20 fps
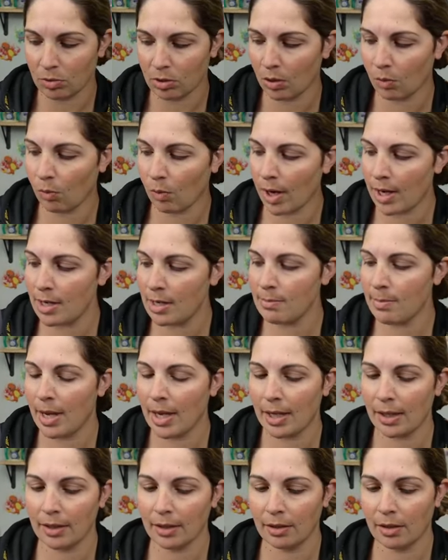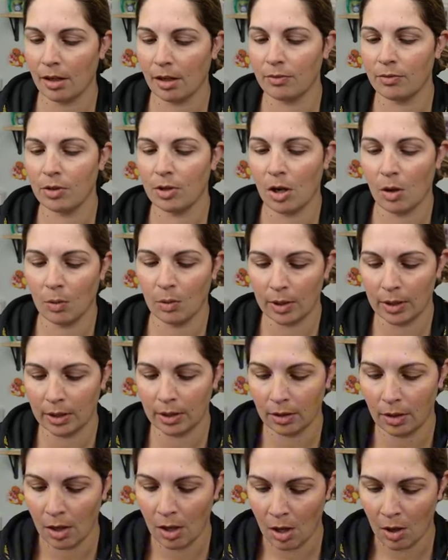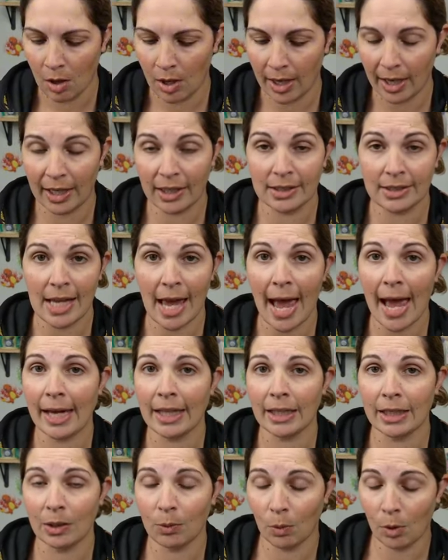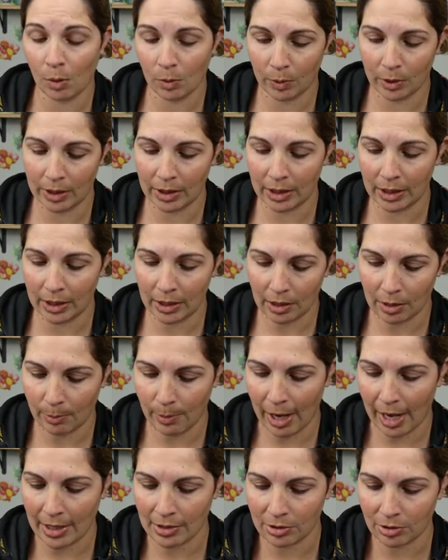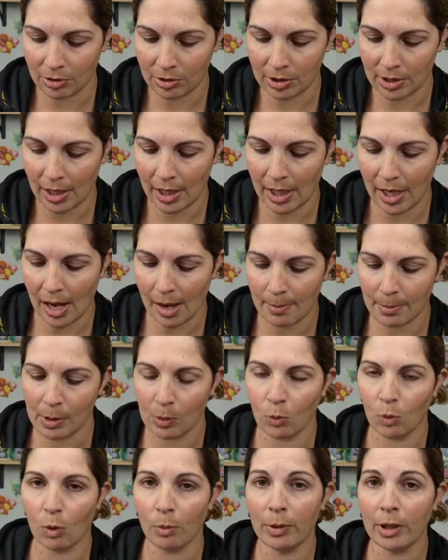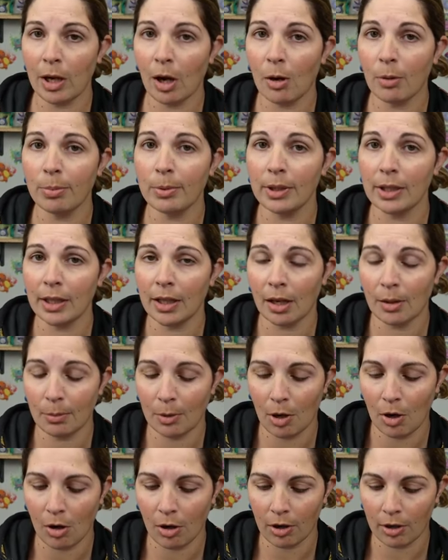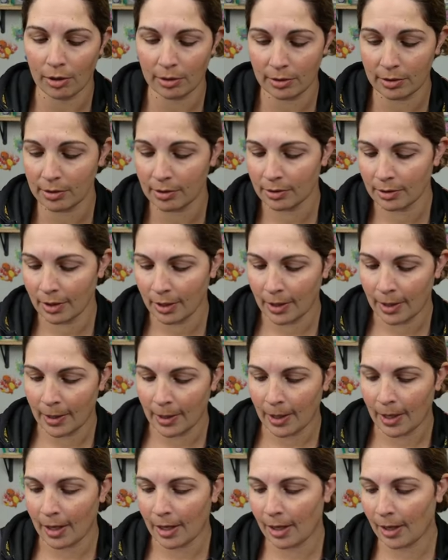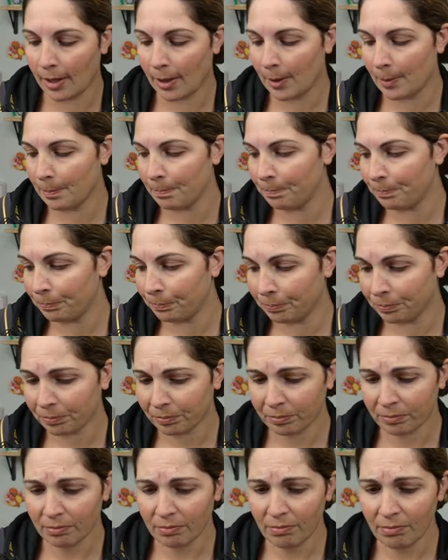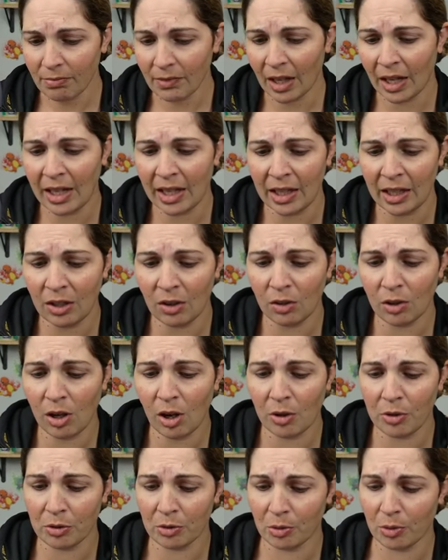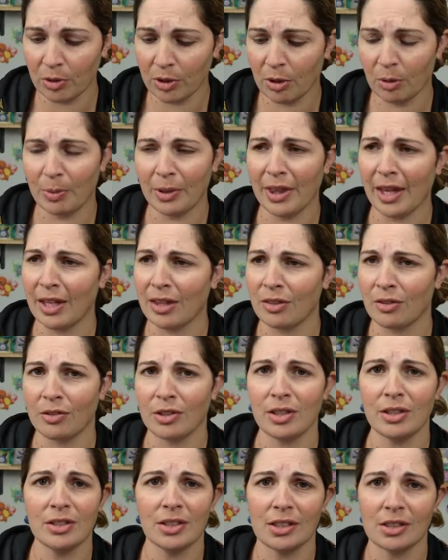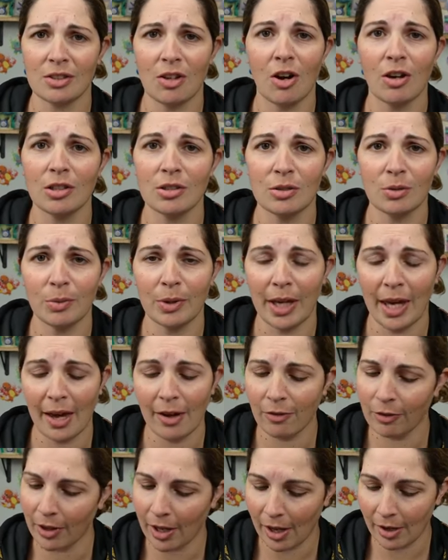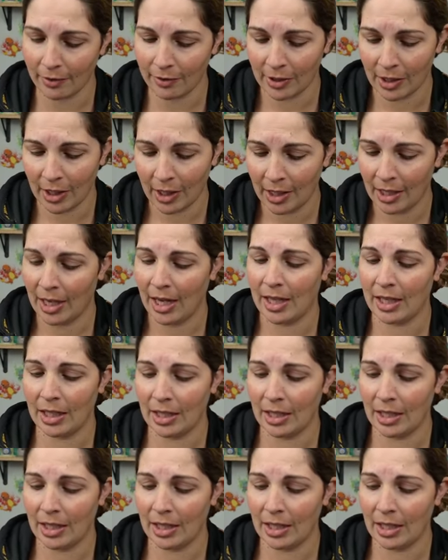the rain man of knowing exactly what we need in a master set. I mean, we'll be opening up cards. Um... And he'll go through and there'll be like thirty-six cards that we have left. And